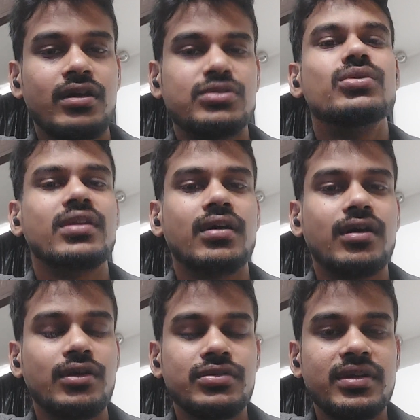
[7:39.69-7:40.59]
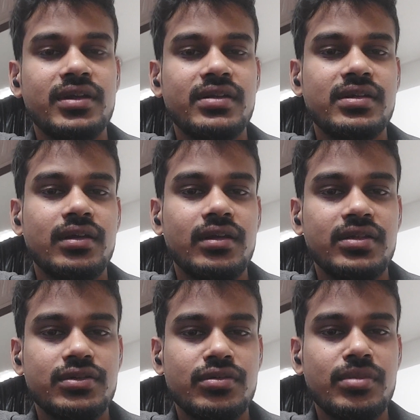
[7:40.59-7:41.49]
so usually
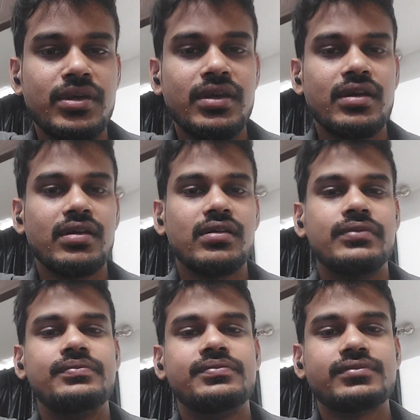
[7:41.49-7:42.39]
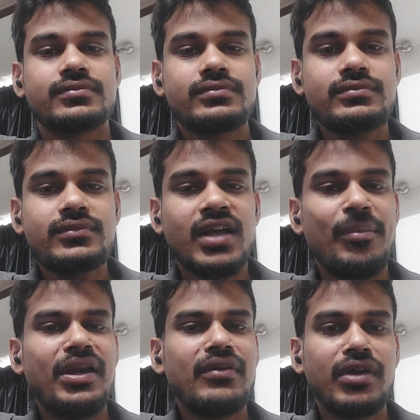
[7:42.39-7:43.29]
that shouldn't be
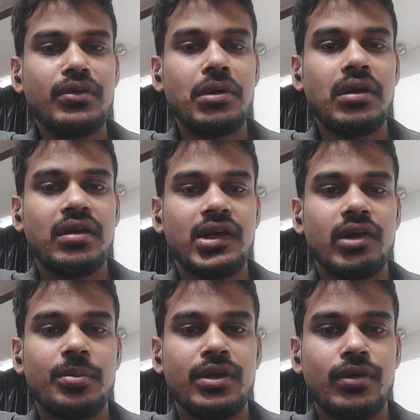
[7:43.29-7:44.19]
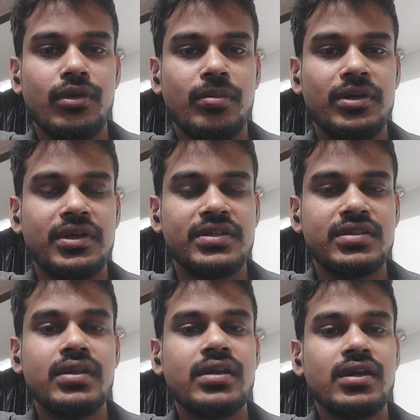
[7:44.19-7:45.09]
happening when you are developing your own
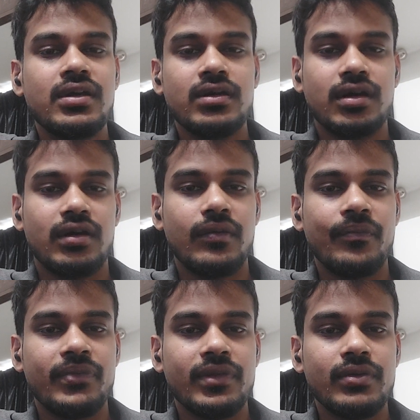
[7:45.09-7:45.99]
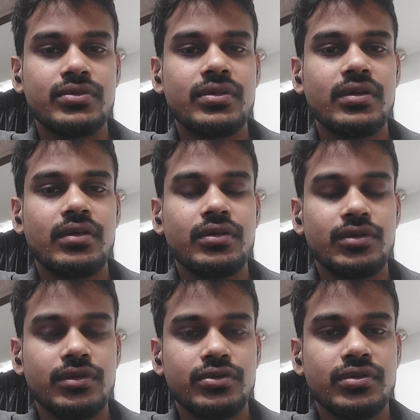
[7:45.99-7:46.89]
application.
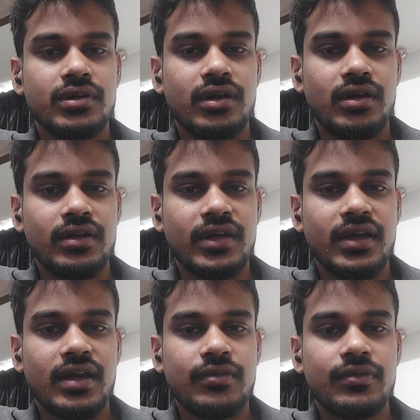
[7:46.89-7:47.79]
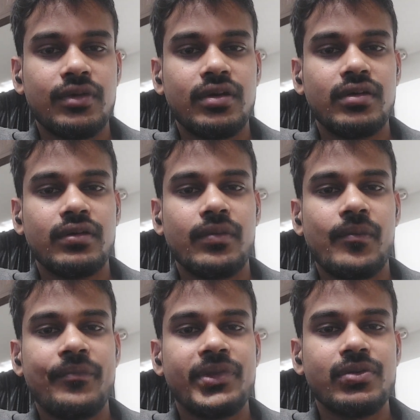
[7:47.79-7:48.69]
You should take care of
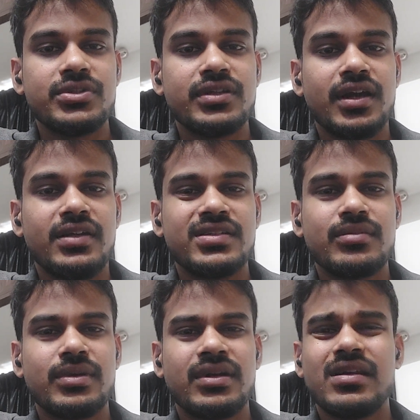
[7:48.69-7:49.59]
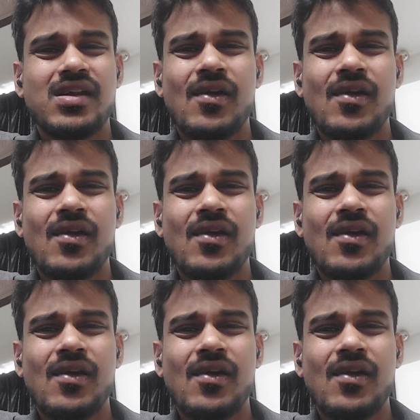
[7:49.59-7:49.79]
closing the connection, but